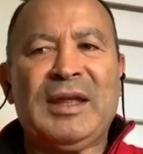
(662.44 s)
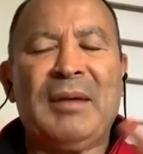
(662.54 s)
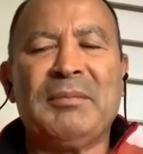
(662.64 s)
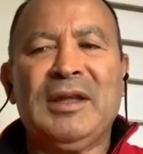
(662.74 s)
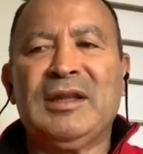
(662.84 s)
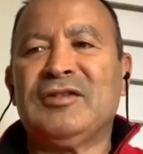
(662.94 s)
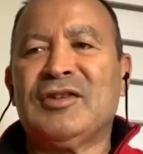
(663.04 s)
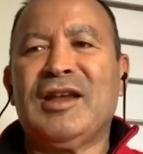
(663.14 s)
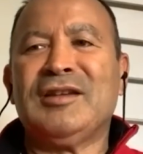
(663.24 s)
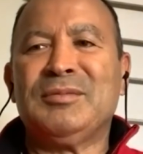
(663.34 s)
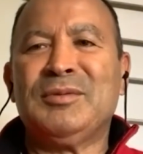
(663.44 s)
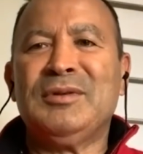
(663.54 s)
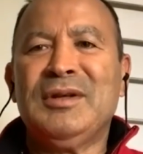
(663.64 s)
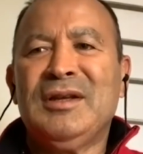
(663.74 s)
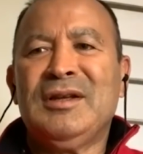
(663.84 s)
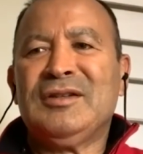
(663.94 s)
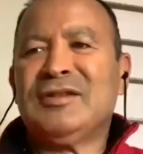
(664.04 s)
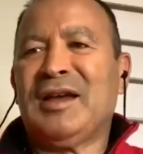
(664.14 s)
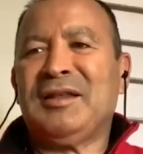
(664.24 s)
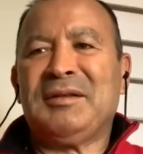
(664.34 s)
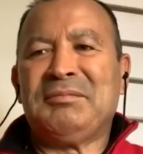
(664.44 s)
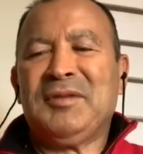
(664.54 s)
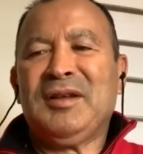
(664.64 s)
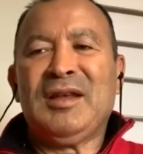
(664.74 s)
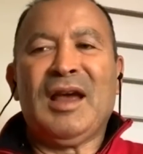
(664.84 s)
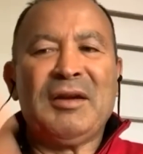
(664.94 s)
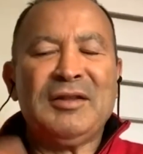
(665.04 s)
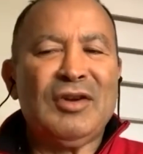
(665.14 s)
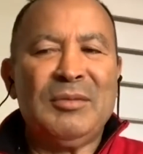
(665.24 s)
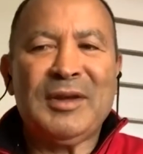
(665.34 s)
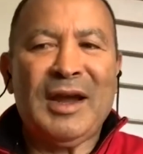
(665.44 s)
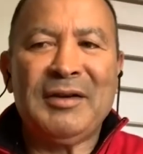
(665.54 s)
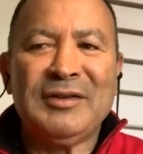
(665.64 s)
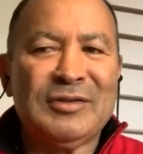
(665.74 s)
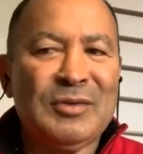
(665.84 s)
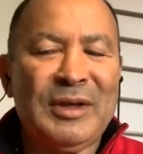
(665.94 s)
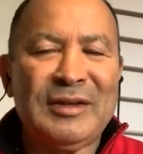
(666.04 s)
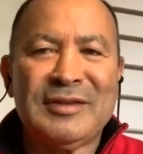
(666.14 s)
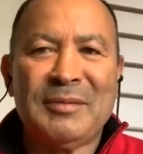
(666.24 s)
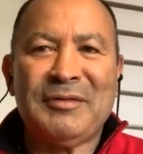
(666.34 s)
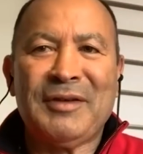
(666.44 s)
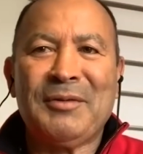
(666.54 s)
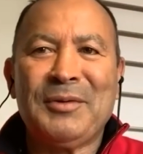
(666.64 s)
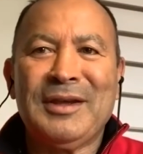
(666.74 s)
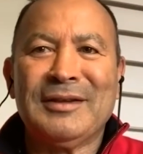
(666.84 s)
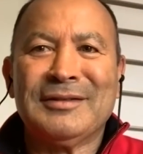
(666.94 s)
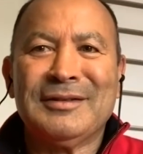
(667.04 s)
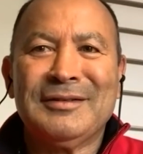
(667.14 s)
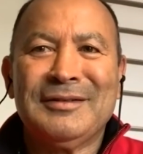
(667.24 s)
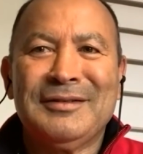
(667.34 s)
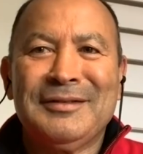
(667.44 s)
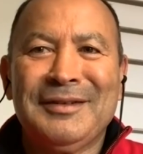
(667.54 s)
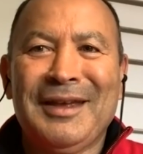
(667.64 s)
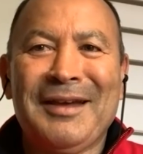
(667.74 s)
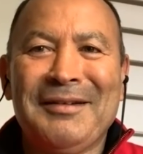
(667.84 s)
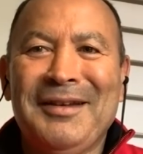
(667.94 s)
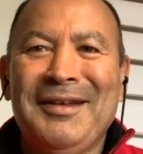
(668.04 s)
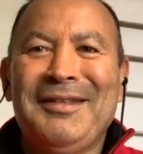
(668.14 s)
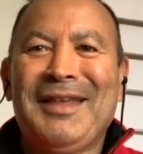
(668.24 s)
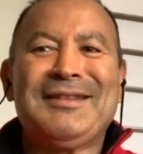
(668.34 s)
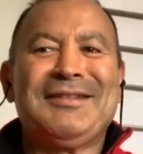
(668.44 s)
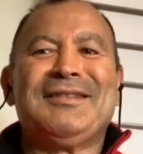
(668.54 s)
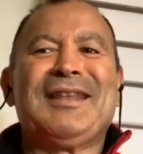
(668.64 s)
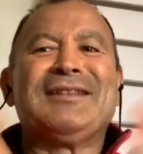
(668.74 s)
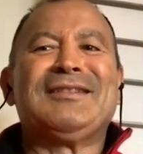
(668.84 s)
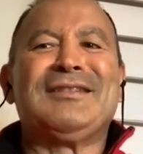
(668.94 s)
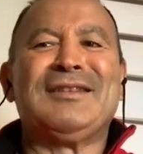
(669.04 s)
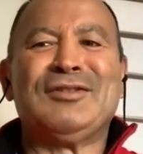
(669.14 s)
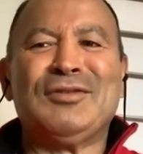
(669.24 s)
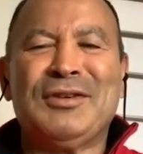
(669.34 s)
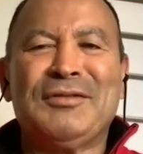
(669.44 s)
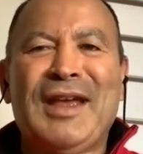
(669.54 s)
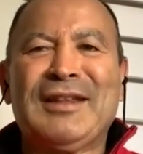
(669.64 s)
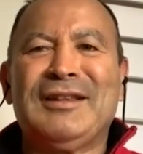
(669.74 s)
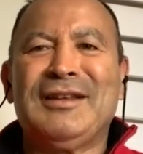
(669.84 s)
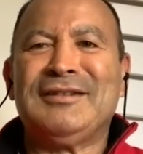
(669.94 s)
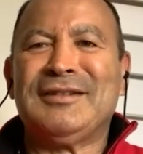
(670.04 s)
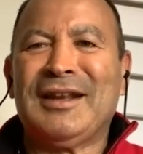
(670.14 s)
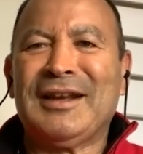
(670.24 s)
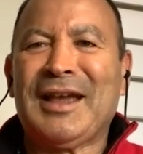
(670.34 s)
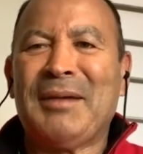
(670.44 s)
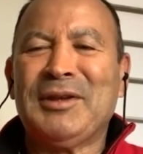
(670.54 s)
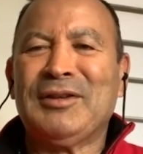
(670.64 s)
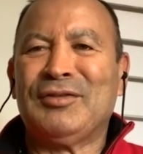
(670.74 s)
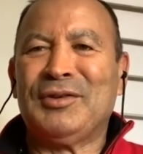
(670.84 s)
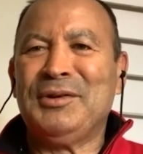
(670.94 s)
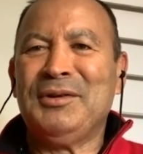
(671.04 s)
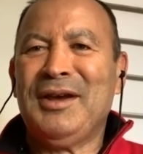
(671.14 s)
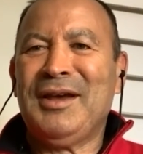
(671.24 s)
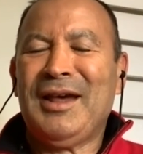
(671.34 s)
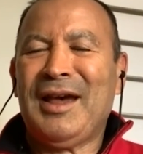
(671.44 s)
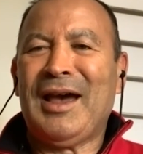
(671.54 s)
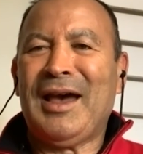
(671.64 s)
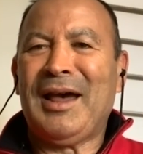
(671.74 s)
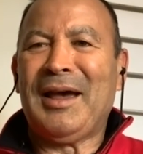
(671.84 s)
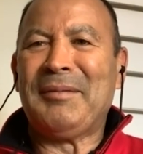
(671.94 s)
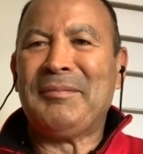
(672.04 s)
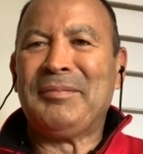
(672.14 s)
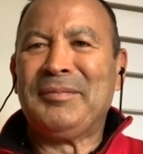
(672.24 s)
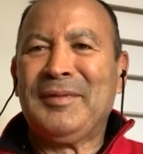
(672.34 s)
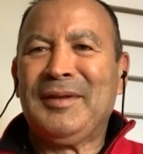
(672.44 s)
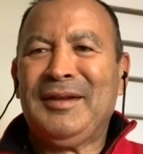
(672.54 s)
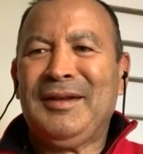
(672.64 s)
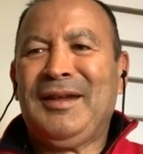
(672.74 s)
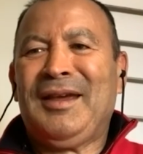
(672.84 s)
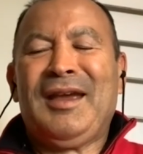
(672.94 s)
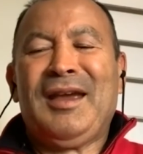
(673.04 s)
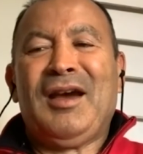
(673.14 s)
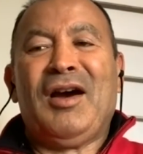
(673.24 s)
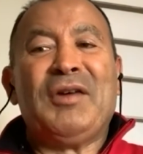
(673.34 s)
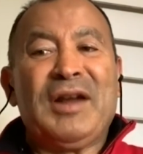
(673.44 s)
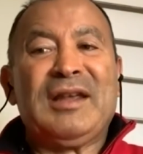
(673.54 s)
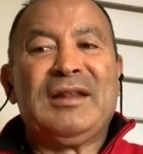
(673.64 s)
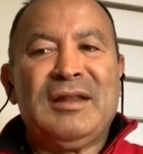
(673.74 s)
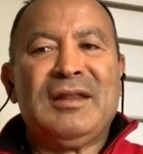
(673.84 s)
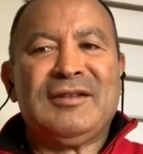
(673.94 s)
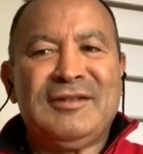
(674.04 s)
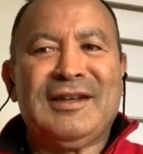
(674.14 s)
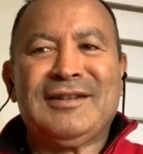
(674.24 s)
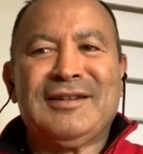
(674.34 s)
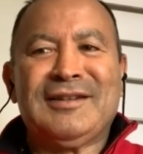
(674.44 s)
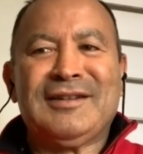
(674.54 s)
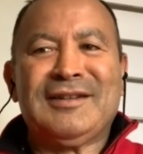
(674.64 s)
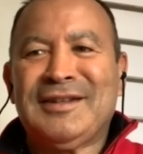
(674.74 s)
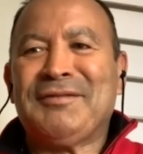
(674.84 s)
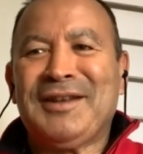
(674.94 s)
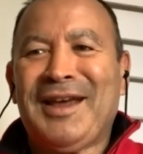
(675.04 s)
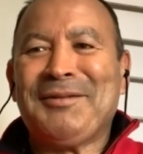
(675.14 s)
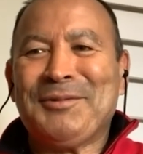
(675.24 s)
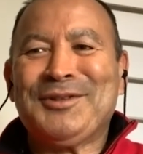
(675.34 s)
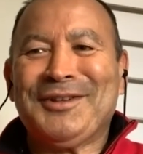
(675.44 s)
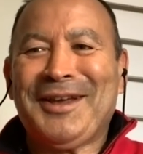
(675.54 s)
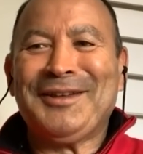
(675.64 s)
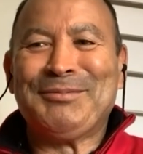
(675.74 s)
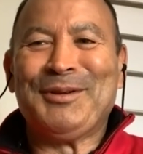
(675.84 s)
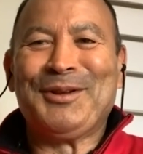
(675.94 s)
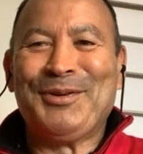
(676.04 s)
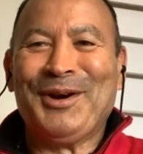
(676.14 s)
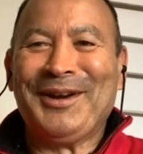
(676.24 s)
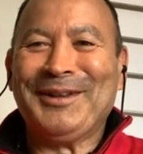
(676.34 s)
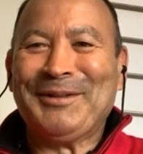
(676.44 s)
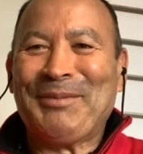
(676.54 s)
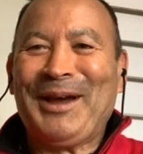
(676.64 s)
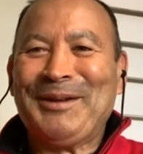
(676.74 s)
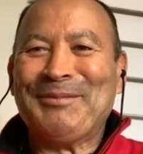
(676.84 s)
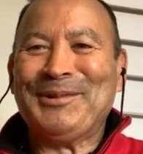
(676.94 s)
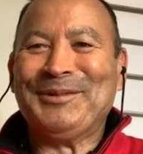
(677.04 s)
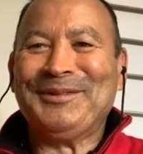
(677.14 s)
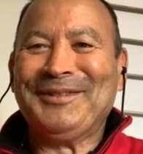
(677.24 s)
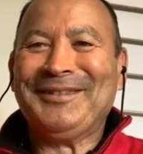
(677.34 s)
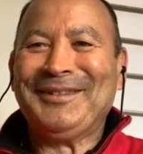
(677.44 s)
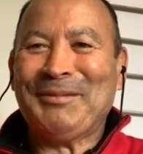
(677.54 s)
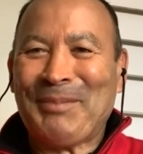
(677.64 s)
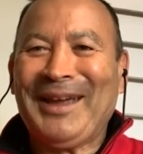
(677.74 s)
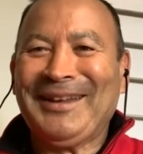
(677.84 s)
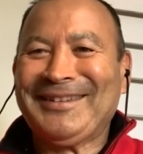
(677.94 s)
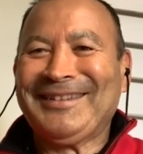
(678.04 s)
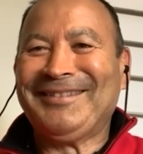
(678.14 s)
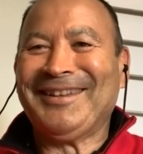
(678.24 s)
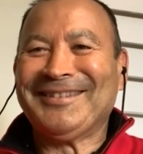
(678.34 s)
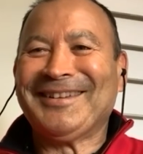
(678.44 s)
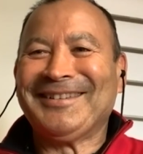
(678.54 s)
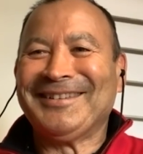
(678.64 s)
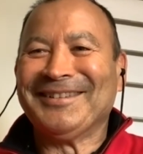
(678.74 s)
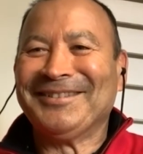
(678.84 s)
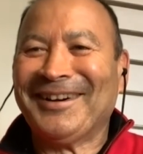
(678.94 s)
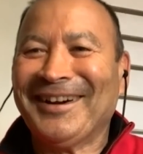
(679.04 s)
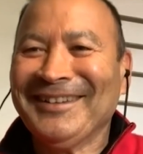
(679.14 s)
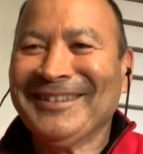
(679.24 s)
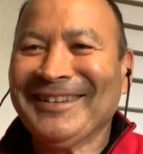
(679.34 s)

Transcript: become interchangeable, so that and Tom Curry's as quick as some of our wingers. That's the sort of athletes that are coming through. I reckon the 6, 7, 8, which I know has been quite a debate, if there's such a phrase.